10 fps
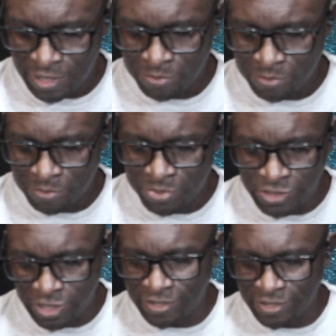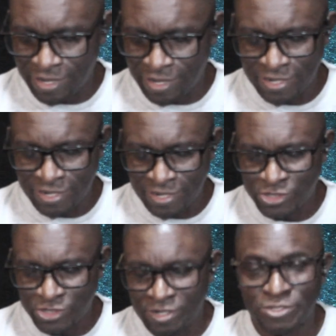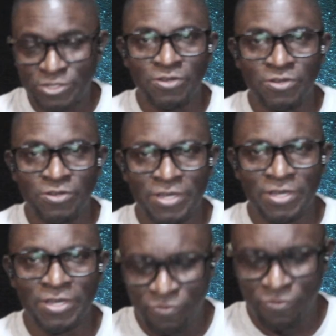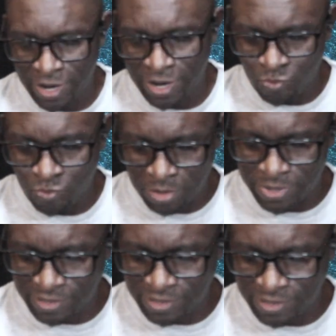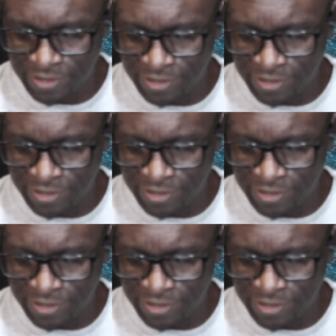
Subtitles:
Please share, at least share to invite one person.